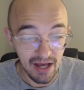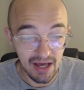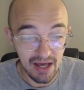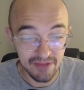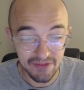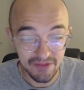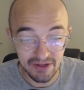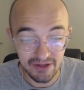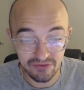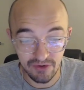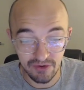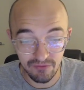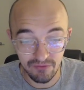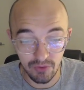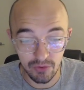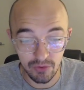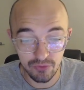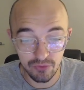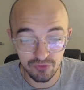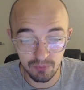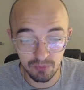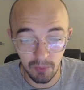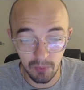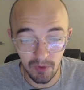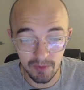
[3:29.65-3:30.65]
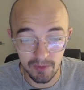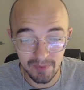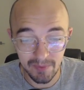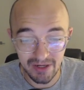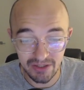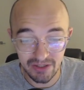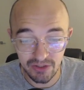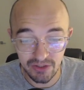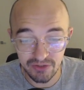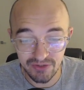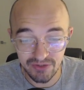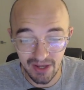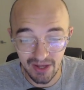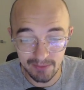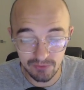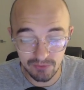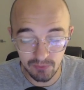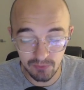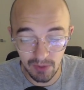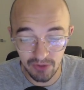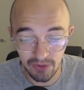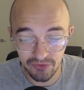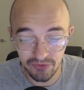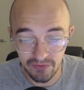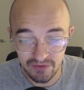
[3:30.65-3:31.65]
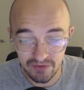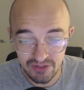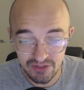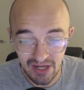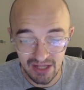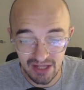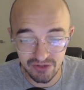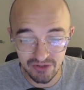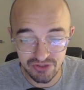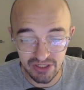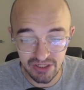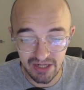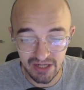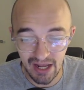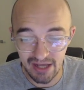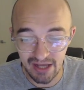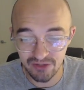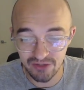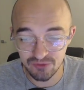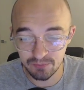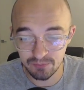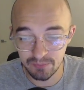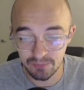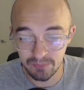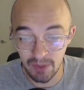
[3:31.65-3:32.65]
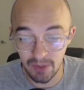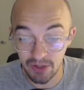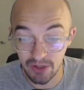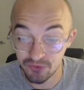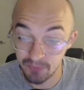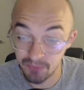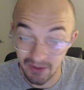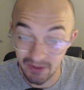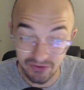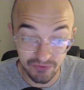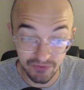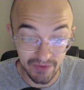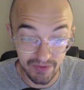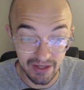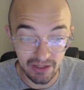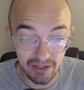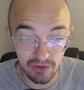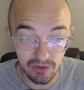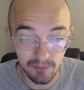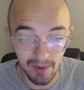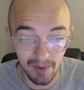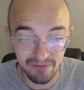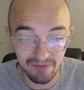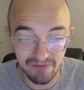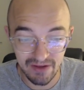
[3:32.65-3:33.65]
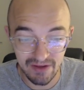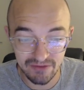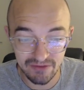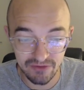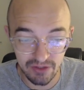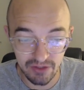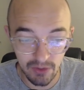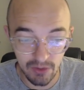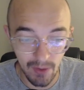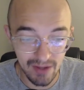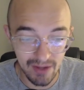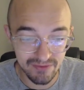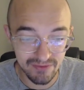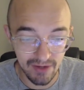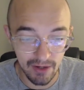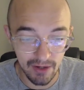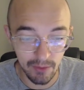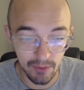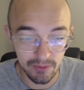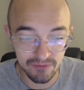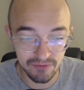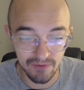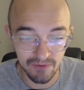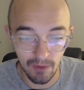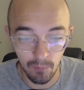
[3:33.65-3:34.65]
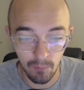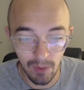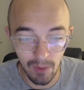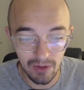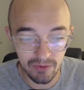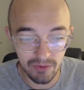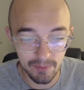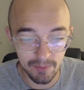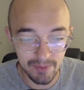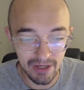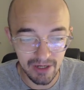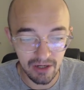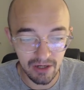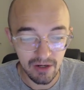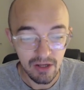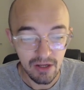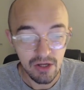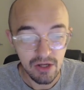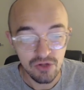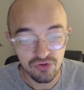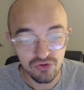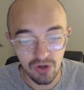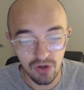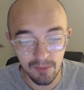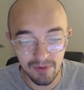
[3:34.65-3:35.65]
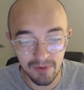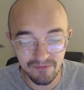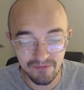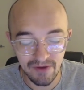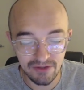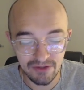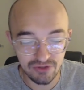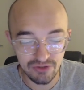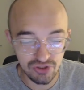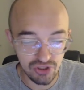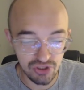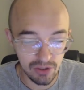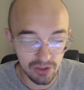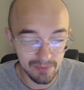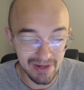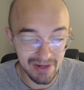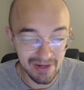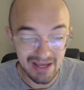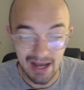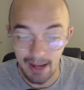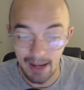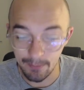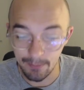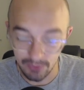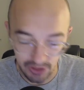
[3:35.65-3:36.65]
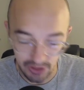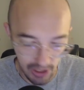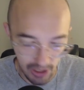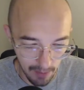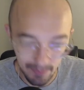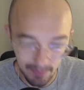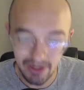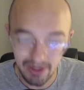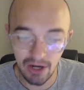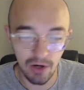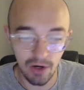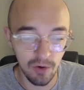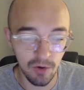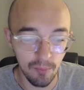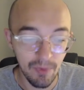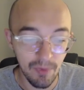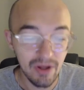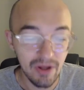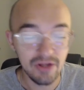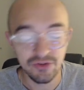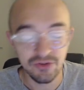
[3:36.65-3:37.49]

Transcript: "Thanks to everyone who supported me in good times as well as in the challenging. A special thank you to my fans in the U.S. I always felt welcome here. To all my fans in Germany, I'm coming home.